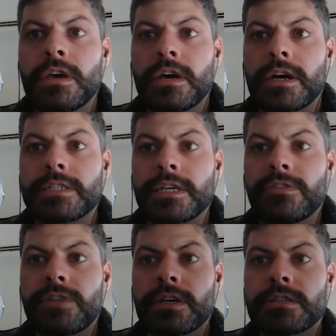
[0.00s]

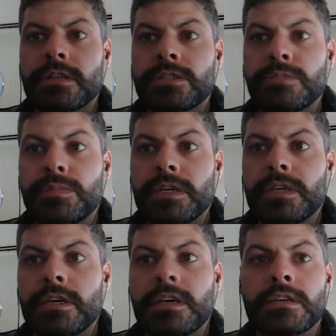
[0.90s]
Identifying such a
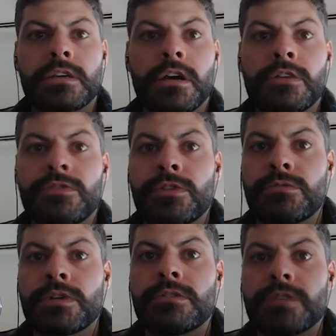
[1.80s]
B is hard for
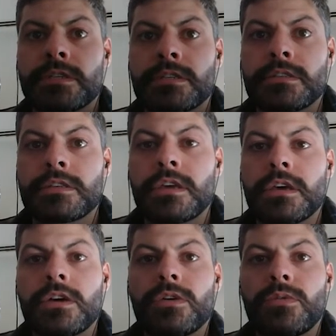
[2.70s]
three reasons.
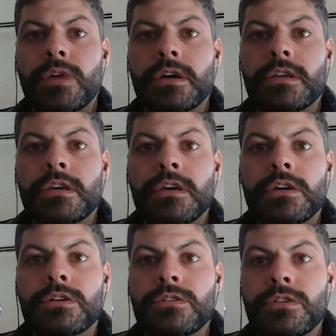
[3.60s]
1.
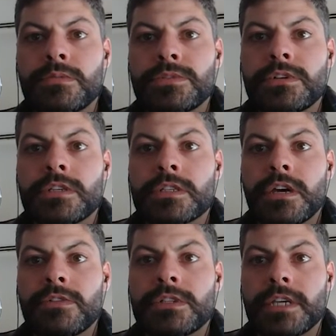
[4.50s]
Quorums are
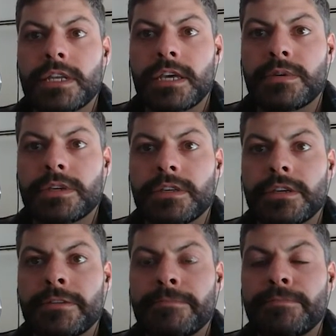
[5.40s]
discovered dynamically.
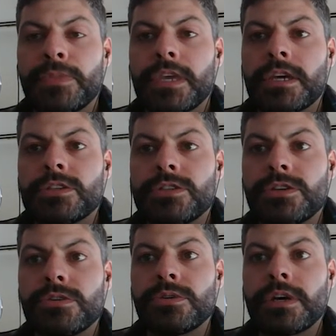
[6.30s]

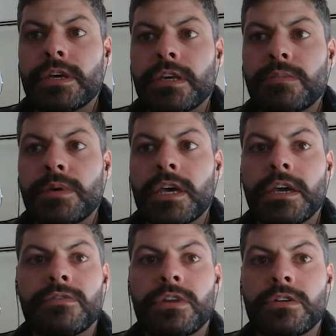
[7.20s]
2.
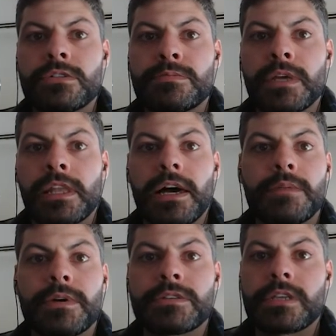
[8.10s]
Ill-behaved nodes may lie
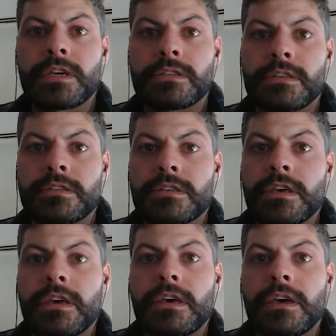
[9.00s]
about slices.
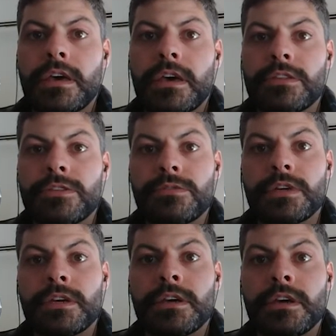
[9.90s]
And
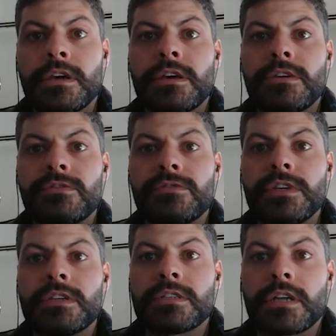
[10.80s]
3. V
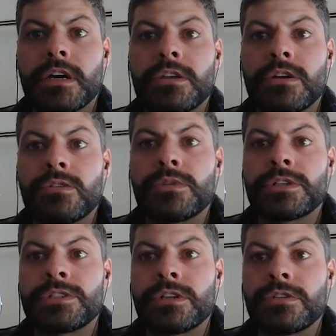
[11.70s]
does not know
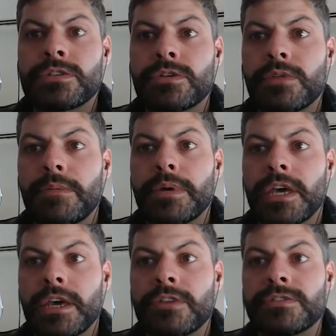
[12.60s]
which nodes are
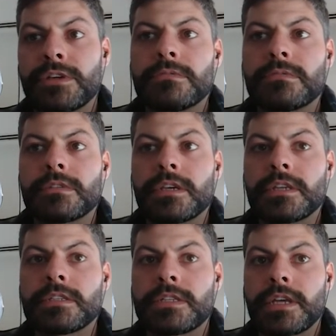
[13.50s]
well-behaved.
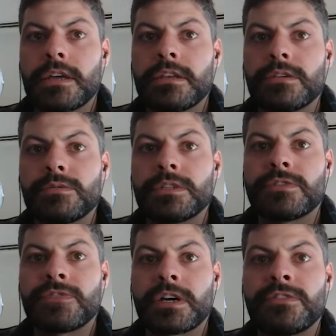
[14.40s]
Instead, we
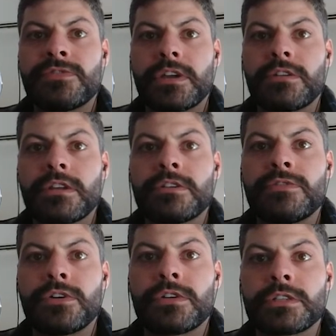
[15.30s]
define federated
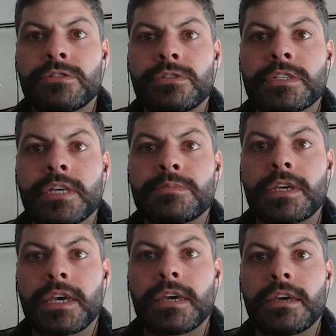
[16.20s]
voting to accept
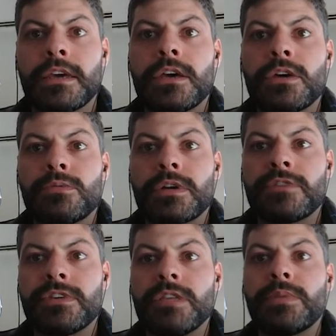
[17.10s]
A when a
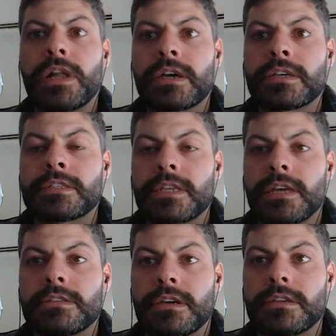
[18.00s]
V-blocking
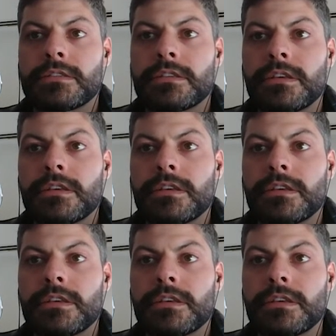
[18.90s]
set does.